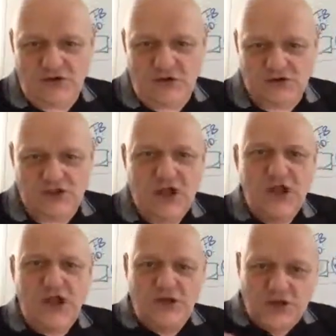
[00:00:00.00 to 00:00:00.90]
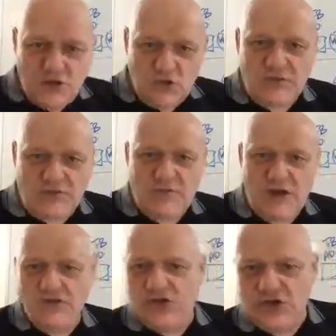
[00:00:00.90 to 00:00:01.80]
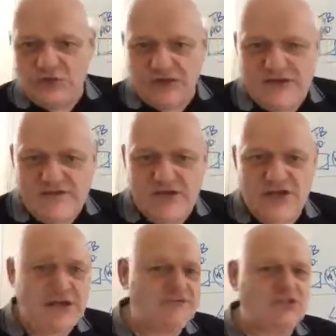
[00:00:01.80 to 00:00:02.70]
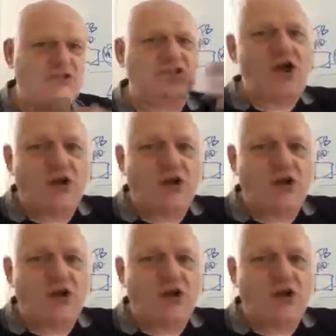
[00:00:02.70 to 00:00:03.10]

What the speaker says: and that you want to promote and that you believe in, you're going to have to start doing your